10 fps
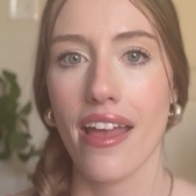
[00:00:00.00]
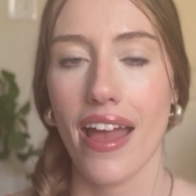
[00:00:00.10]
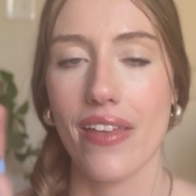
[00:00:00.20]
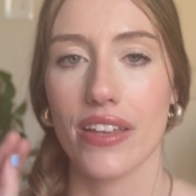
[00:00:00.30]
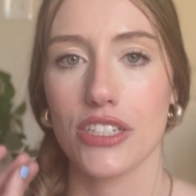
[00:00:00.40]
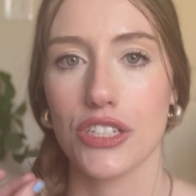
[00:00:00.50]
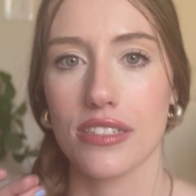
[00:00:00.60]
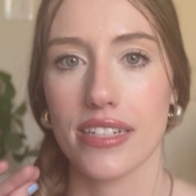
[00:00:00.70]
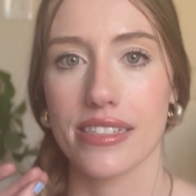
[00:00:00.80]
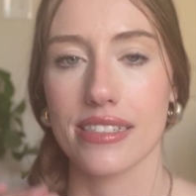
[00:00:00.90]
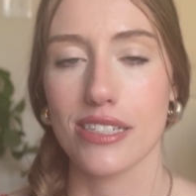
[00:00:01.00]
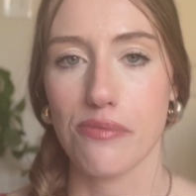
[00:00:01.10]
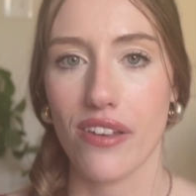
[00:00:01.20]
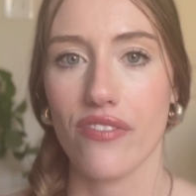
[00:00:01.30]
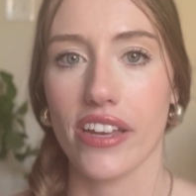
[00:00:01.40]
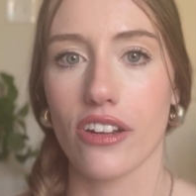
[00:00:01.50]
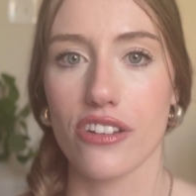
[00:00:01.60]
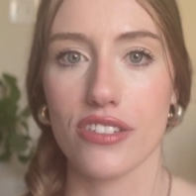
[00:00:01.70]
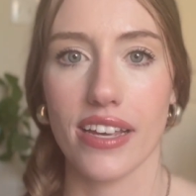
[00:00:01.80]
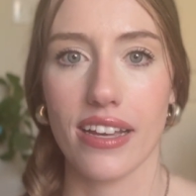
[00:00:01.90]
and then it just sinks into my
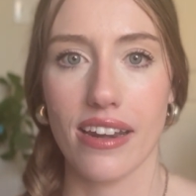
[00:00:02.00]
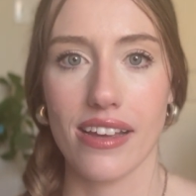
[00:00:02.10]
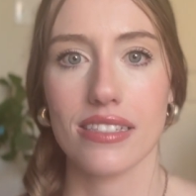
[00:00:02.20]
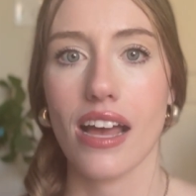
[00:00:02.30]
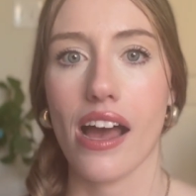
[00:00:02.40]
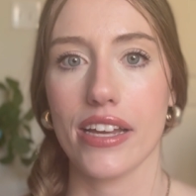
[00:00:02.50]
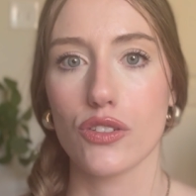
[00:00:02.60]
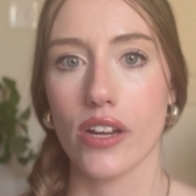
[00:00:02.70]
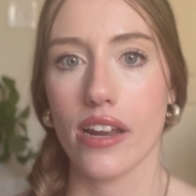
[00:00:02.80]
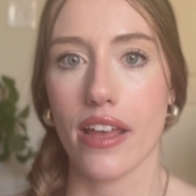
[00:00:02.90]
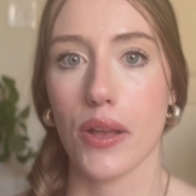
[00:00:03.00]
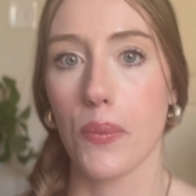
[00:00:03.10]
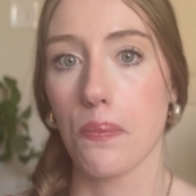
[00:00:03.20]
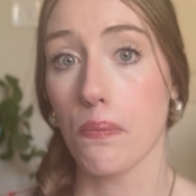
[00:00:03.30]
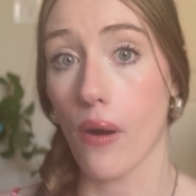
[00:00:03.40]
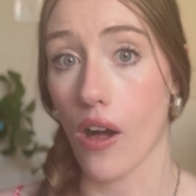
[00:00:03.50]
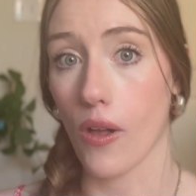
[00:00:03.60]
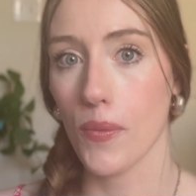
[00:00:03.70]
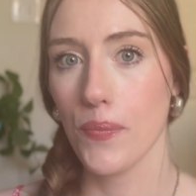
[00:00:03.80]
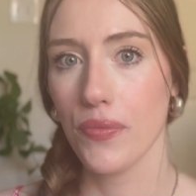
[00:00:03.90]
fingers like a nice hydrating
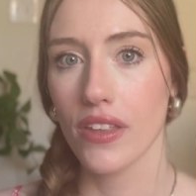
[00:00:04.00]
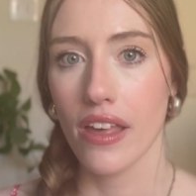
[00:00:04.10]
balm.